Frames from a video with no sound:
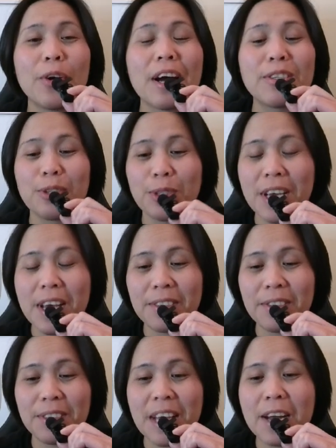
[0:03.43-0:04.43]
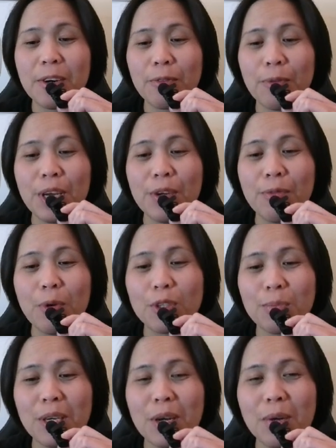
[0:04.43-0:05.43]
guys, good day. This is Anne of
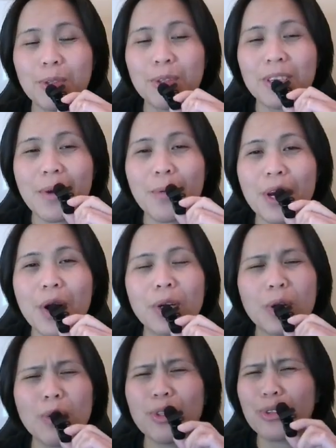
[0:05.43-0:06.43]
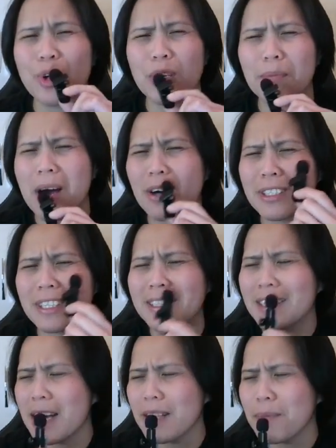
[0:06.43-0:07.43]
Reinforce Me Club. Today we are going to talk about
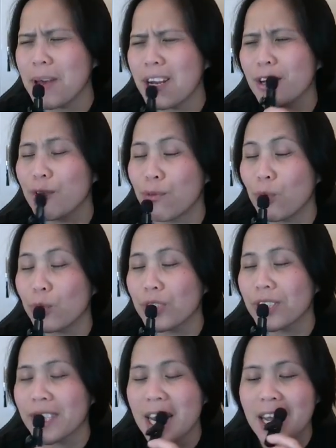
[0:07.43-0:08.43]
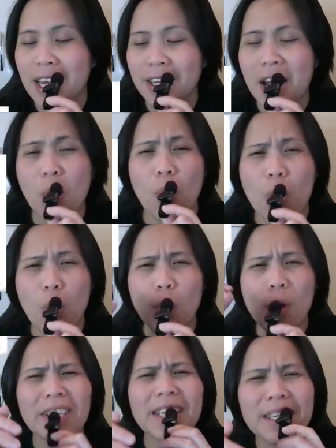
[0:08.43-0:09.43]
diabetic food. Now,
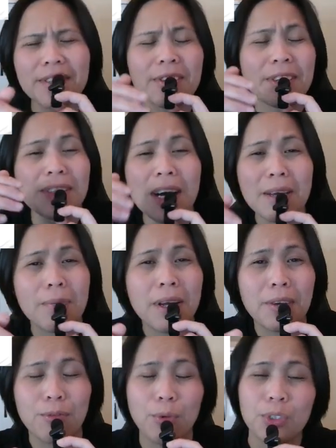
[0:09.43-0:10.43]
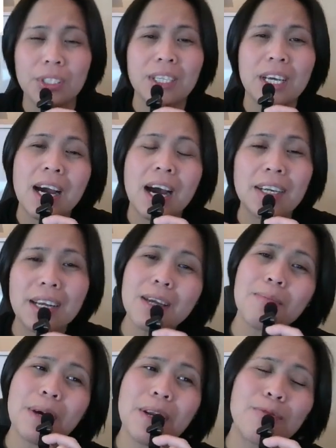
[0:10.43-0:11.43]
what is a diabetic foot? A
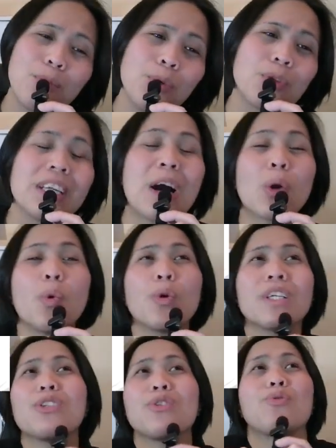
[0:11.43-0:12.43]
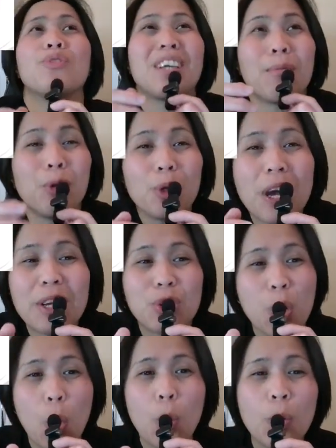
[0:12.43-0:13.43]
diabetic foot, according to
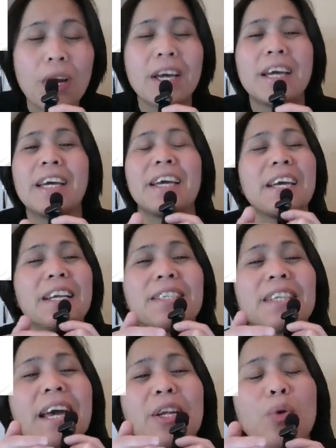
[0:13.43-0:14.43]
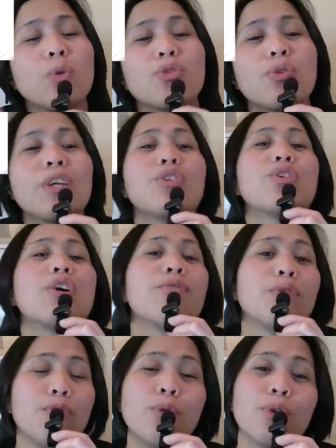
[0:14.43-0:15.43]
WHO, it is an ulceration of
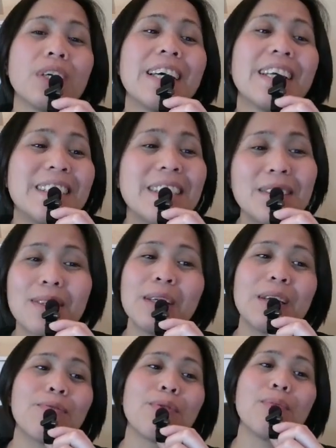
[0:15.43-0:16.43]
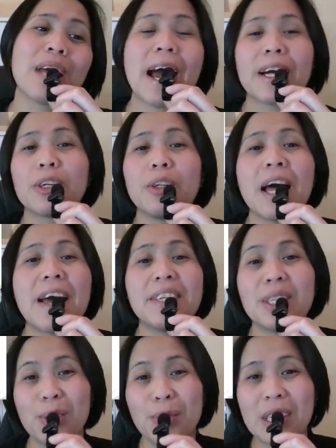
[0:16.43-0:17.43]
the foot, distally from the ankle and
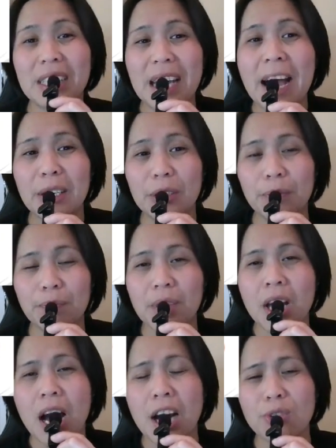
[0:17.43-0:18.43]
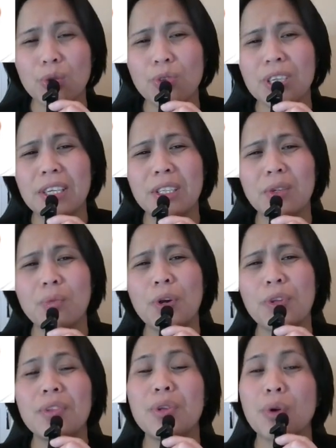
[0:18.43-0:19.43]
including the ankle, associated
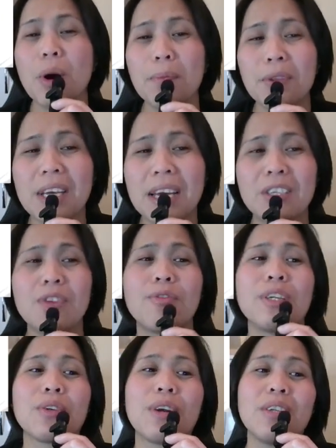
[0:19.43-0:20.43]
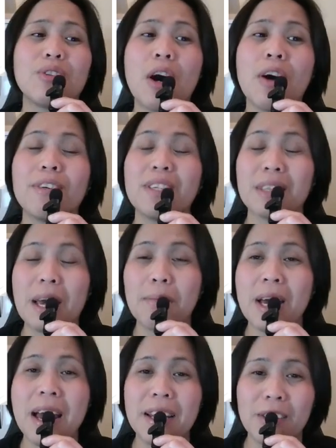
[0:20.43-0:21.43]
with neuropathy and different grades of
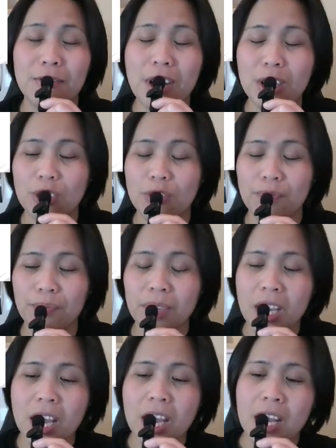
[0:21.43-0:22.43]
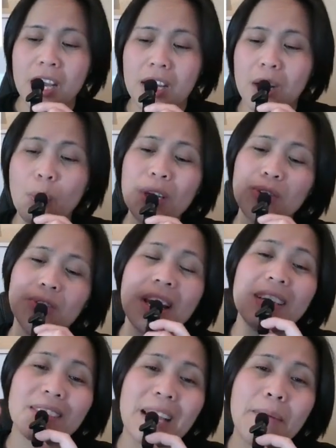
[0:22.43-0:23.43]
ischemia and infection. Now, when you say
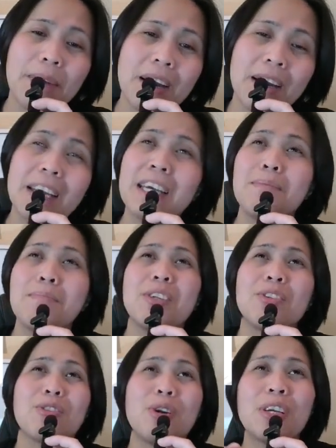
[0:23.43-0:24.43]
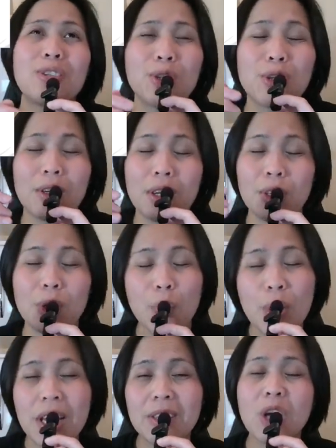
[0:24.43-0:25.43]
ischemia, it means there is a
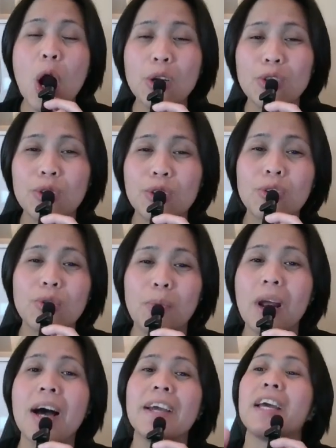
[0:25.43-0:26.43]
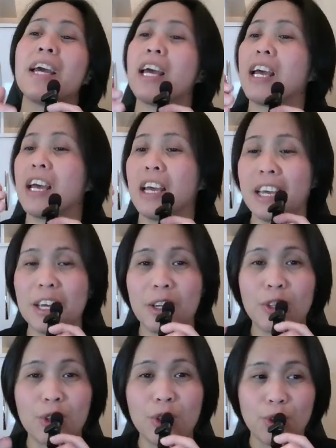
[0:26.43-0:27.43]
decreased oxygen supply in
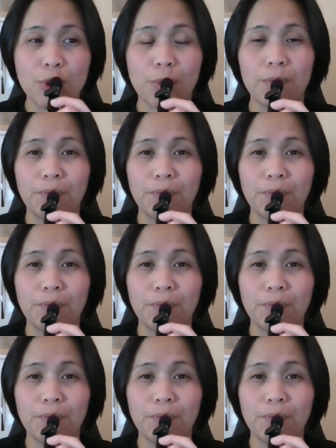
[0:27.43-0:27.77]
a tissue.